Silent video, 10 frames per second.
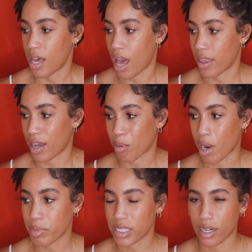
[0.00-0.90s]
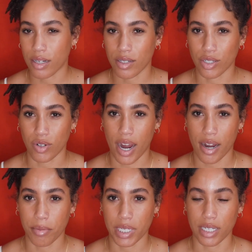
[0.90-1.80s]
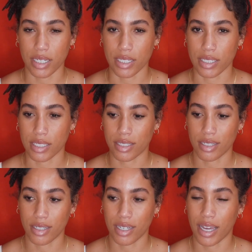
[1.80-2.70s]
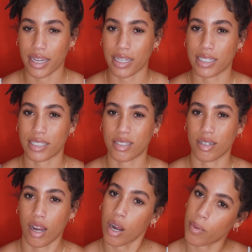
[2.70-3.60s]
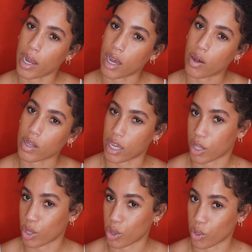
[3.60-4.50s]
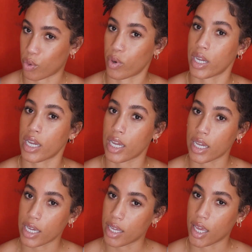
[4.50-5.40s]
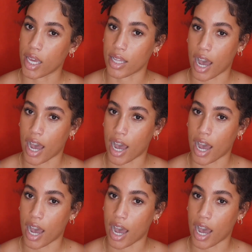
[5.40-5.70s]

And then I'll probably sit under the dryer because it's around like 3 in the